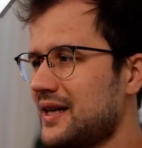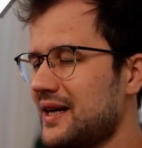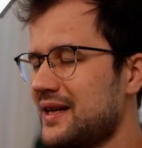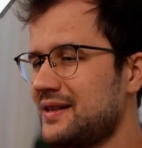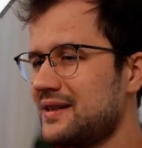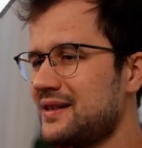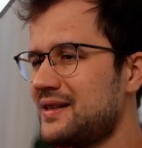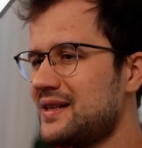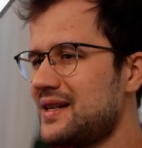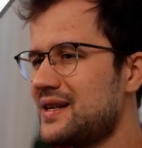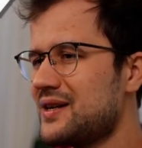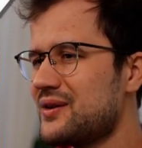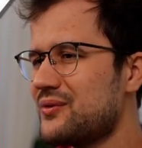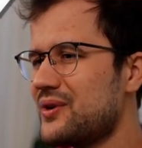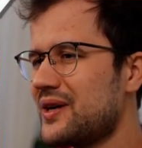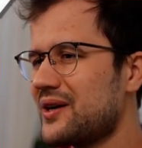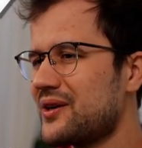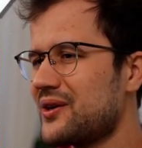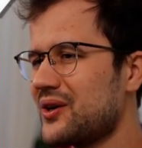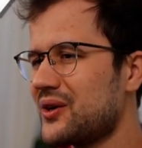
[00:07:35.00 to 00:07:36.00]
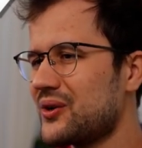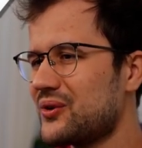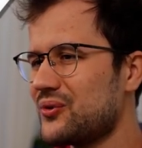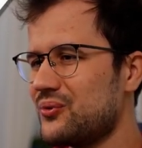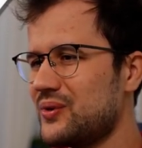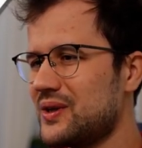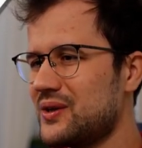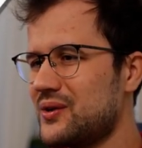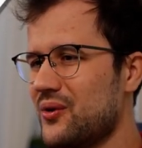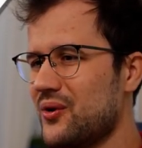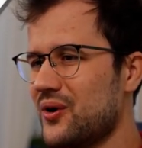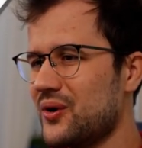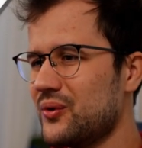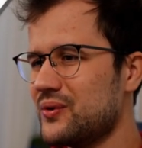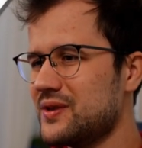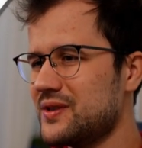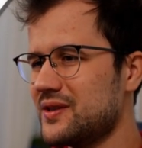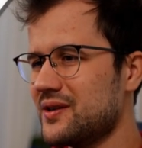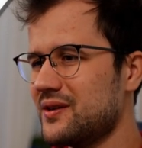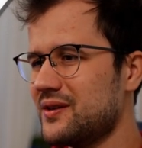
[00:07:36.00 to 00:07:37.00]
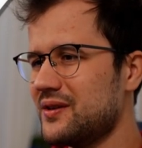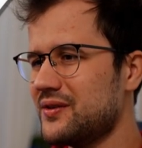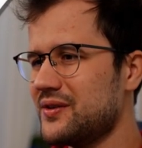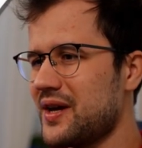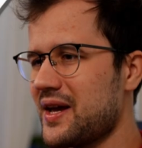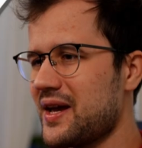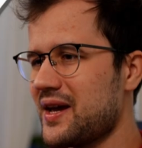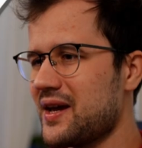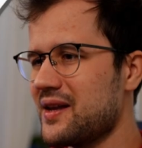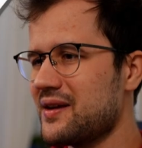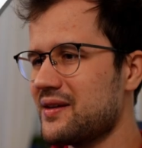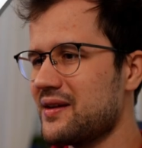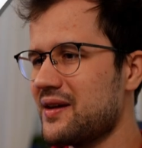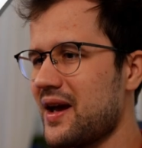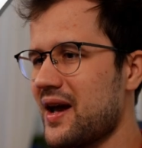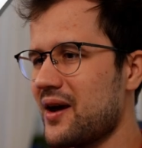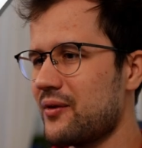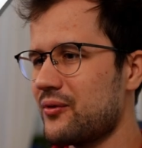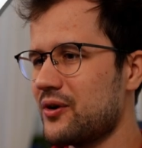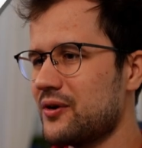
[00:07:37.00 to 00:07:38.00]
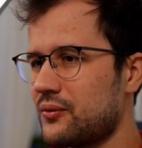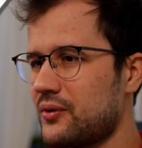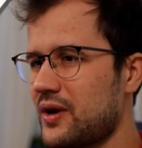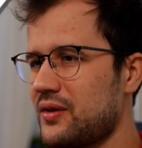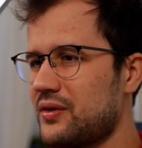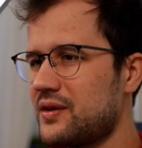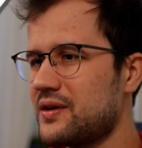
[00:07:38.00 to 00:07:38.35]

And in here, we are going to return result and error, right?